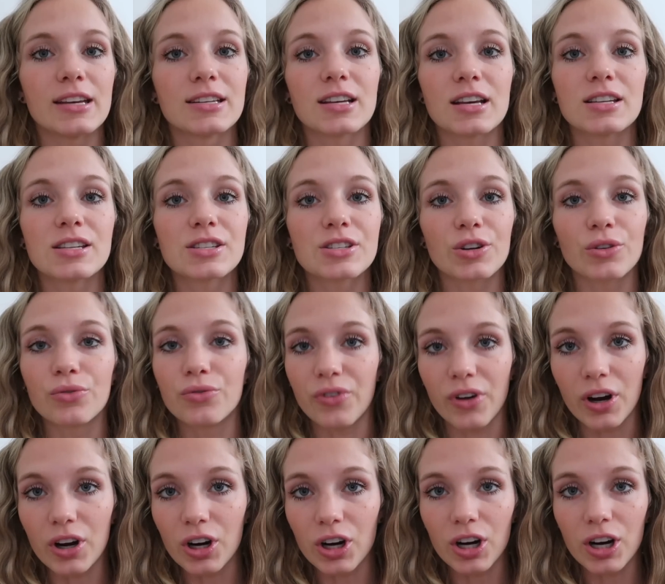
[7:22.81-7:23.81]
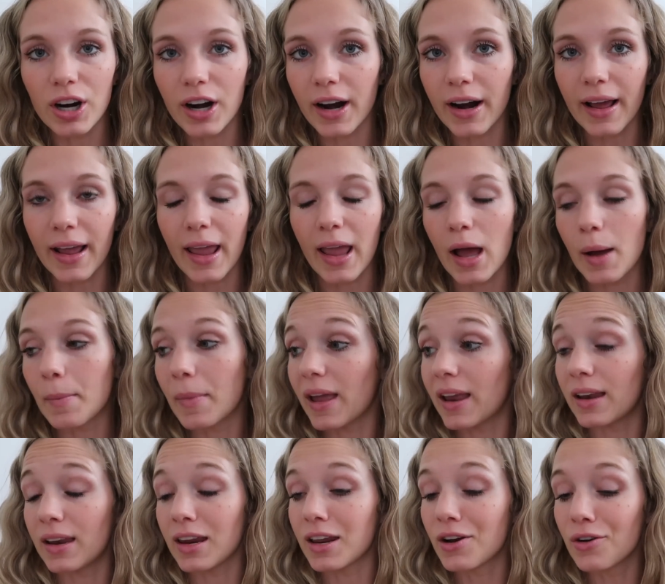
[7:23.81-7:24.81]
it does still fit her, and I am
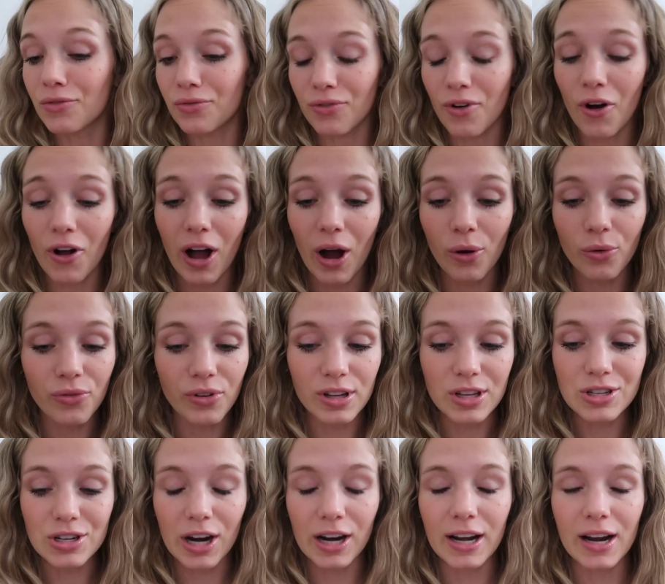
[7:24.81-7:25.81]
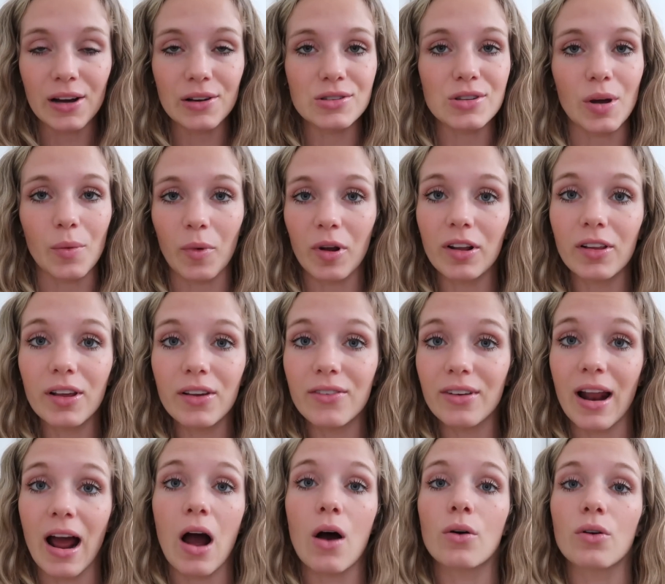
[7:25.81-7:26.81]
in need of fall outfits right now, so I'm gonna leave
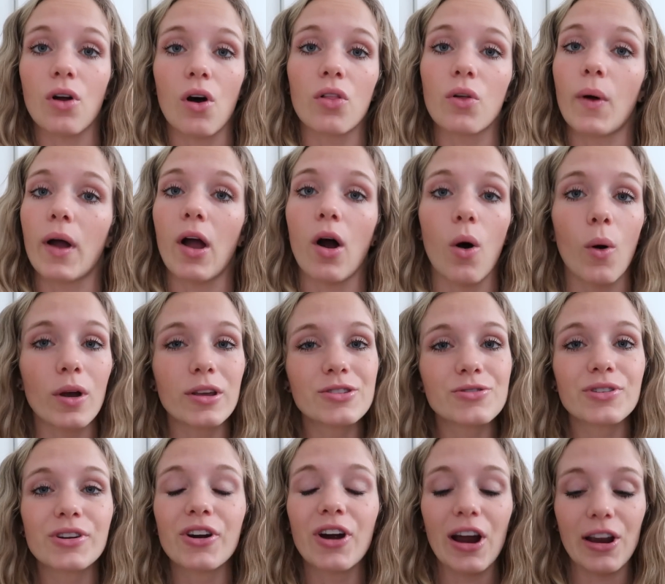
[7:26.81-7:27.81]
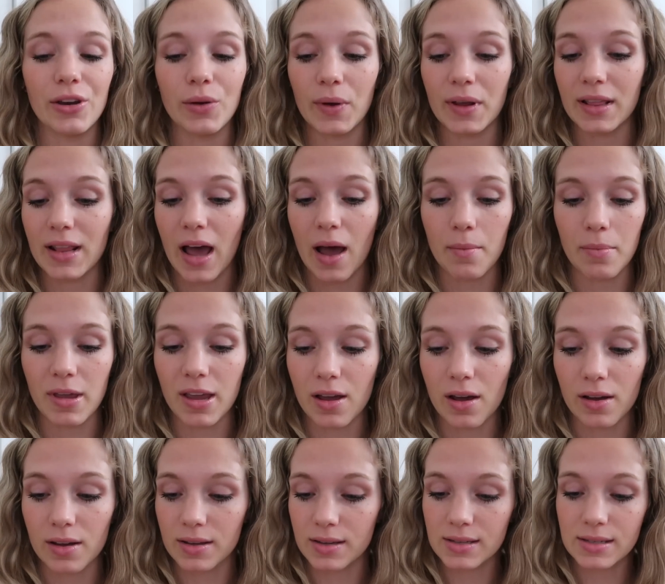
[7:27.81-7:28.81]
it out, although I always regret doing that
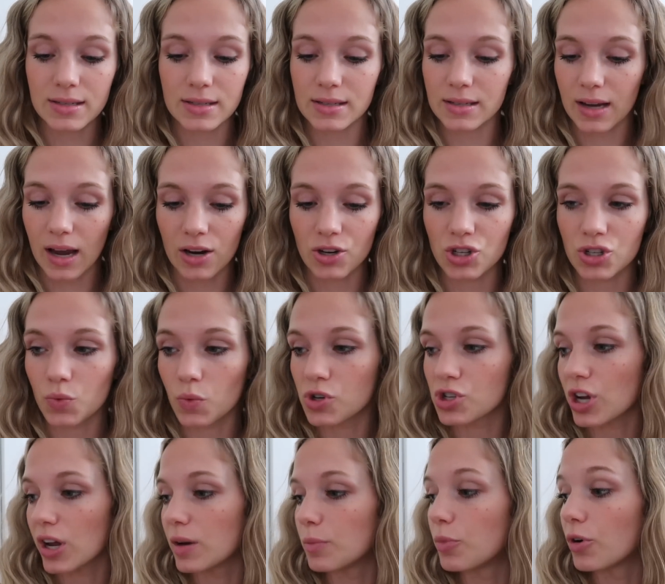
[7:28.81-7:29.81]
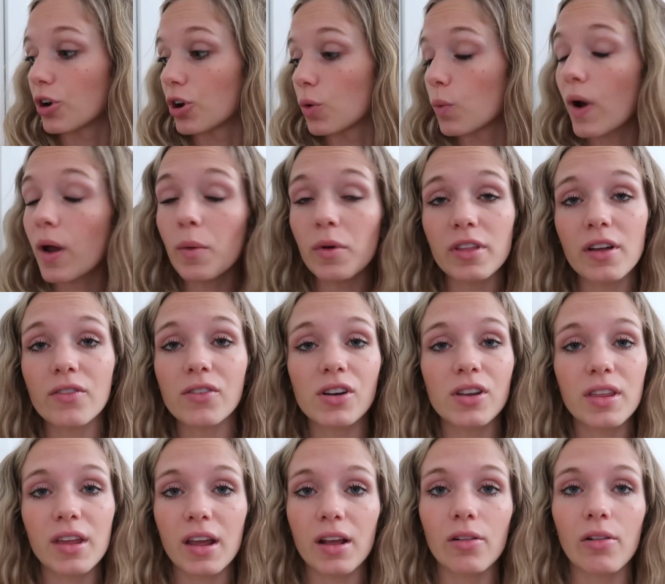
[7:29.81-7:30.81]
because I just wish I had put it away with
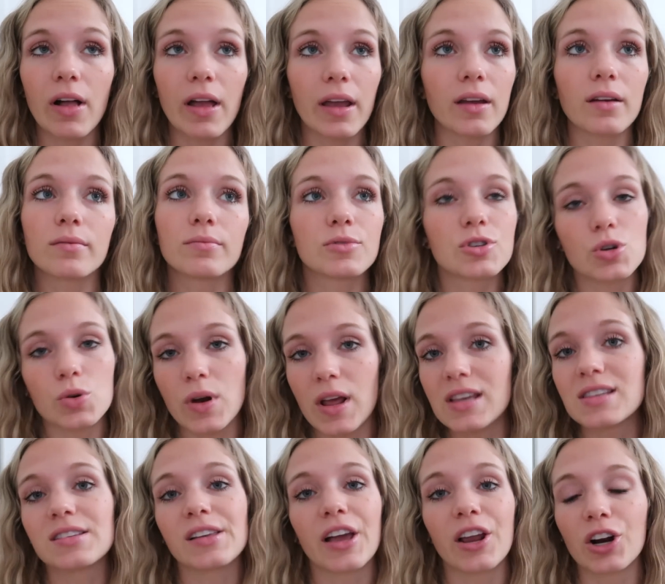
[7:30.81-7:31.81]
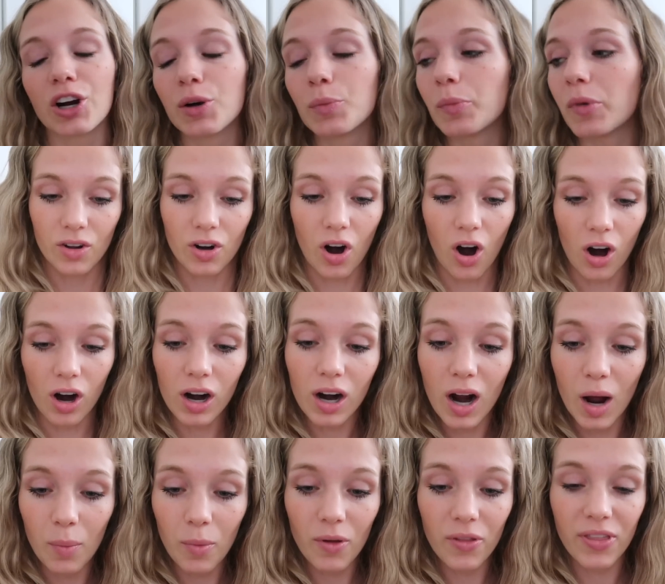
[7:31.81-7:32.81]
everything like 2 days later. There are a
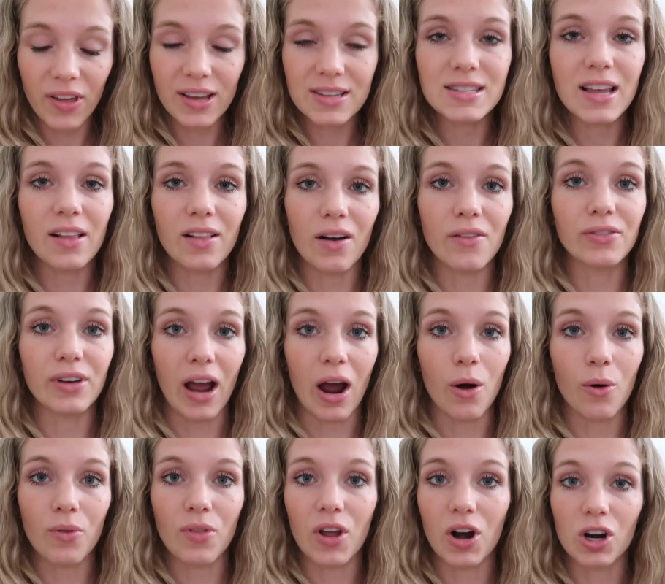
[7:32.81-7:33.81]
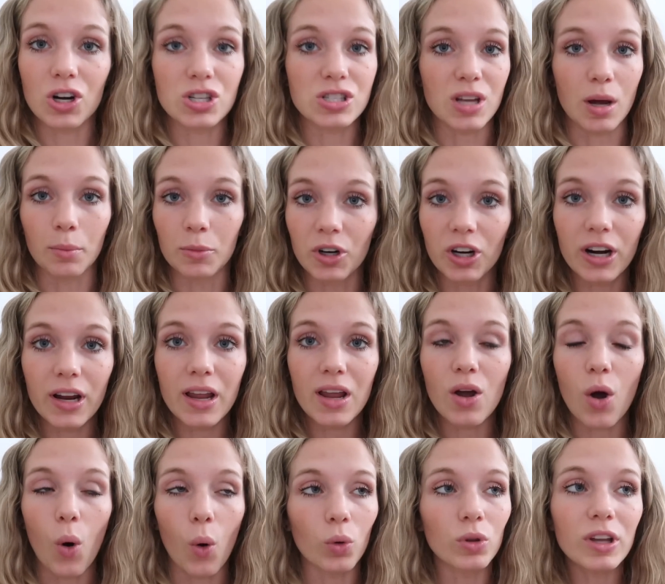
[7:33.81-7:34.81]
couple things I left out that are
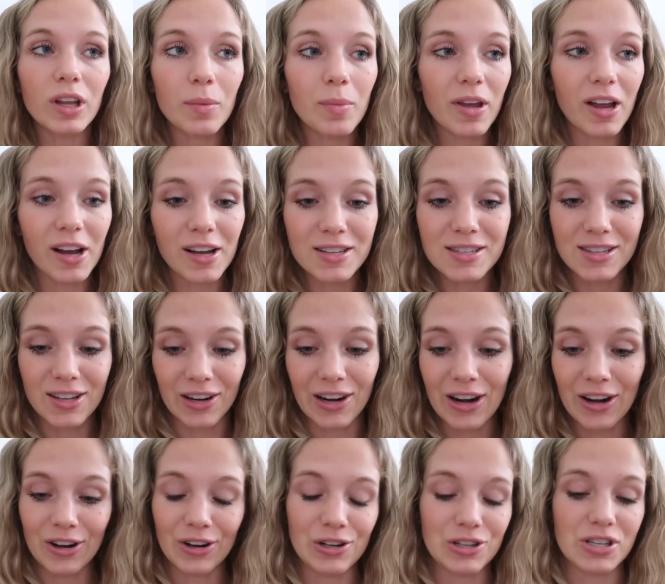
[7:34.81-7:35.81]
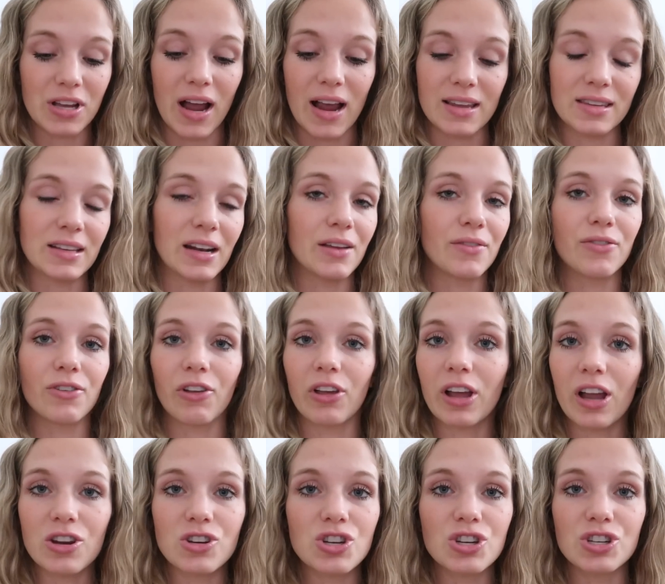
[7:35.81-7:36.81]
summery only because they're in her size, and I feel
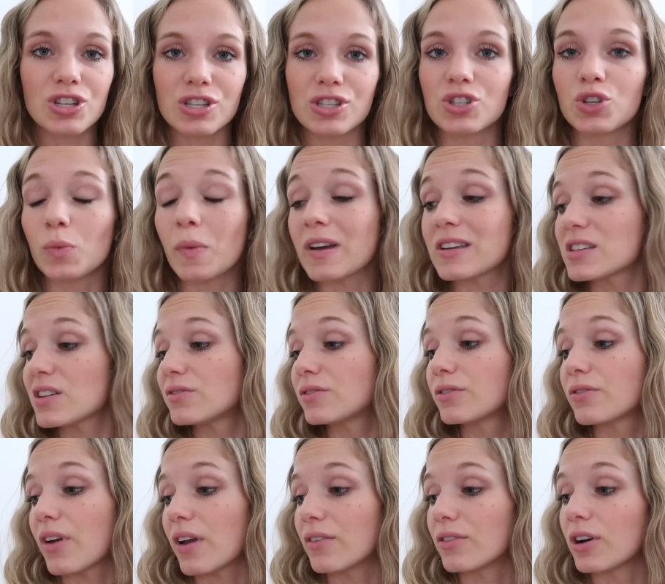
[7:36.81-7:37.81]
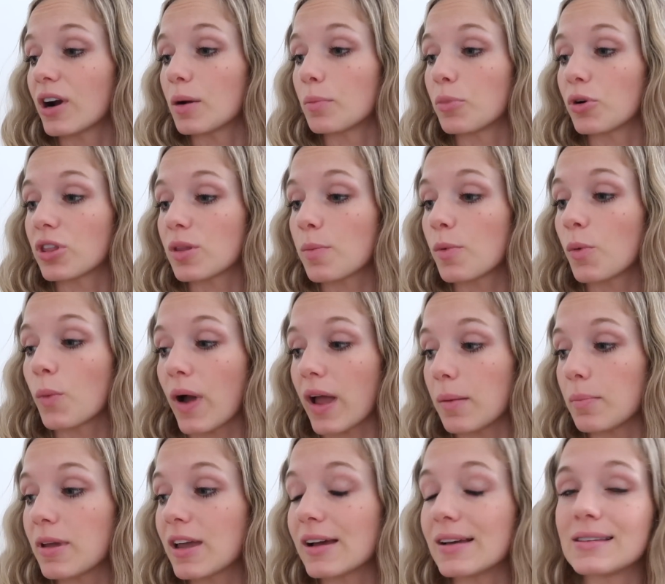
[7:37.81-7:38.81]
like I should just do myself a favor and put them away
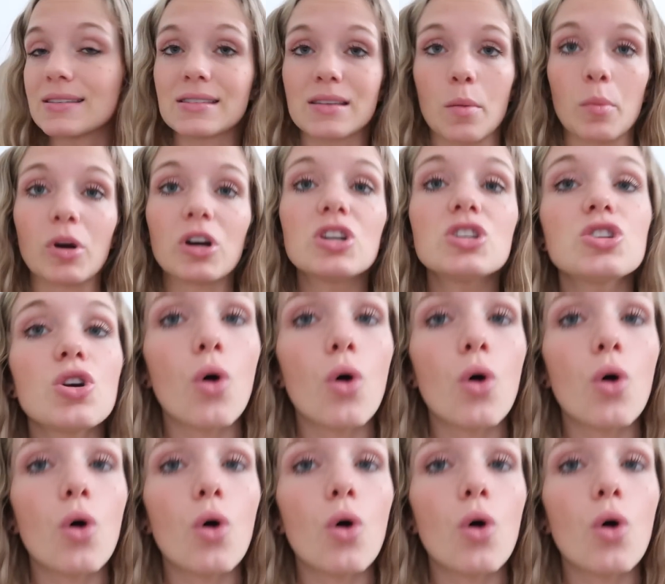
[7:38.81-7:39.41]
because summer is